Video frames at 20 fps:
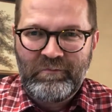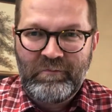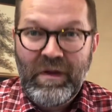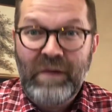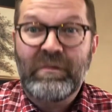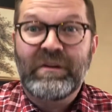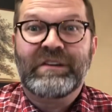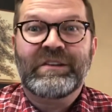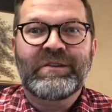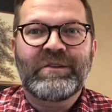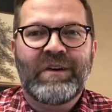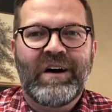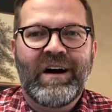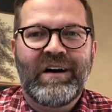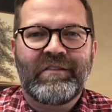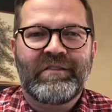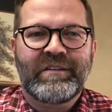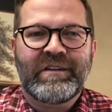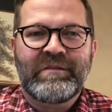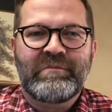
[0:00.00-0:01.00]
too
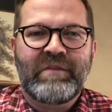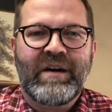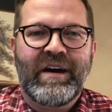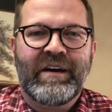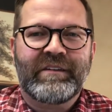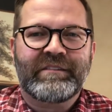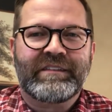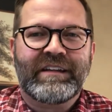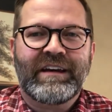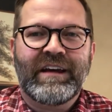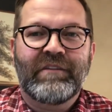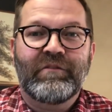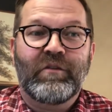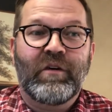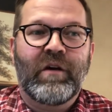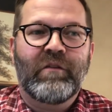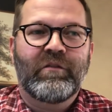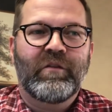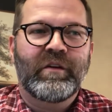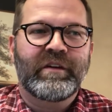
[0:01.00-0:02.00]
often about
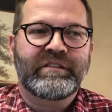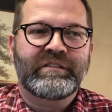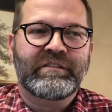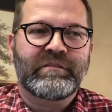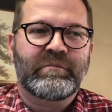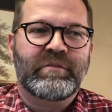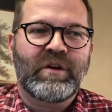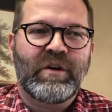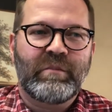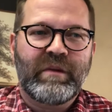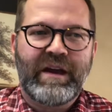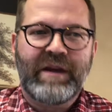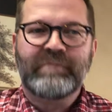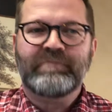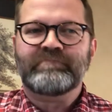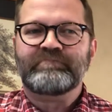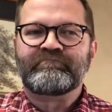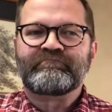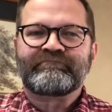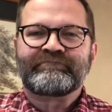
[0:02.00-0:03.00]
avoidance of probate.
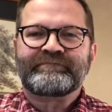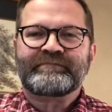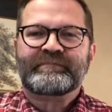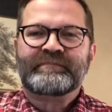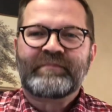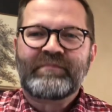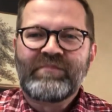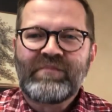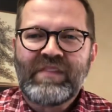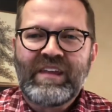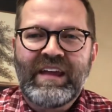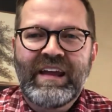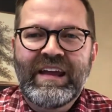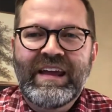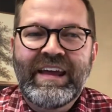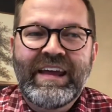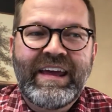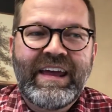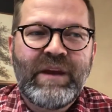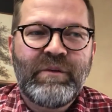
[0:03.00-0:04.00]

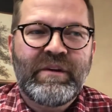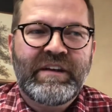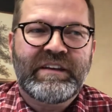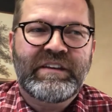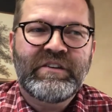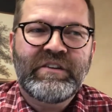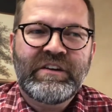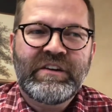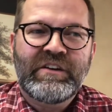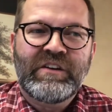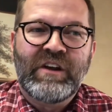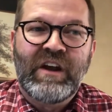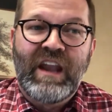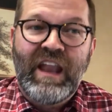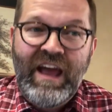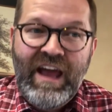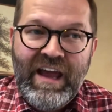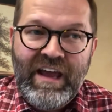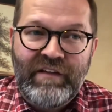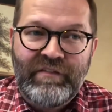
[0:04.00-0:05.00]
Anyway, during your
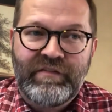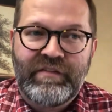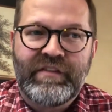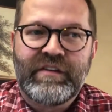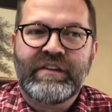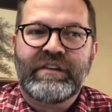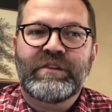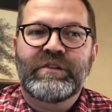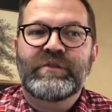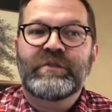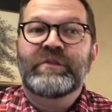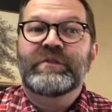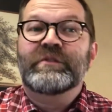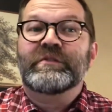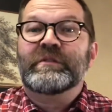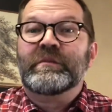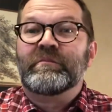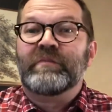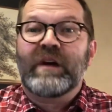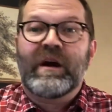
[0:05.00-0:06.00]
life, you use
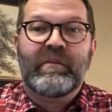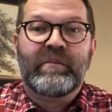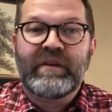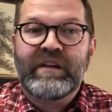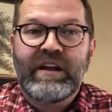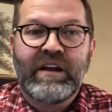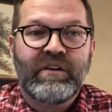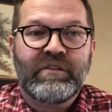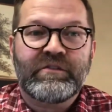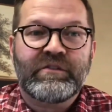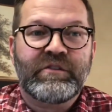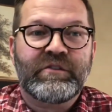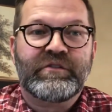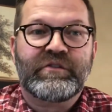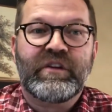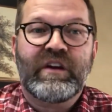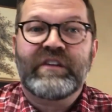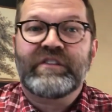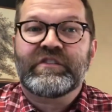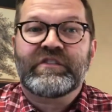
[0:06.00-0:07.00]
the property held in your
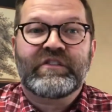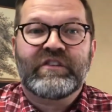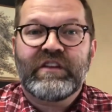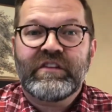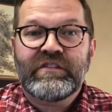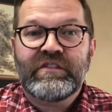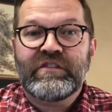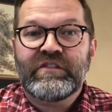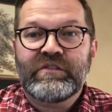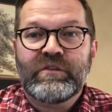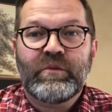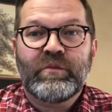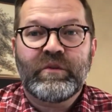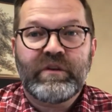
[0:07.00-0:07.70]
trust just as you would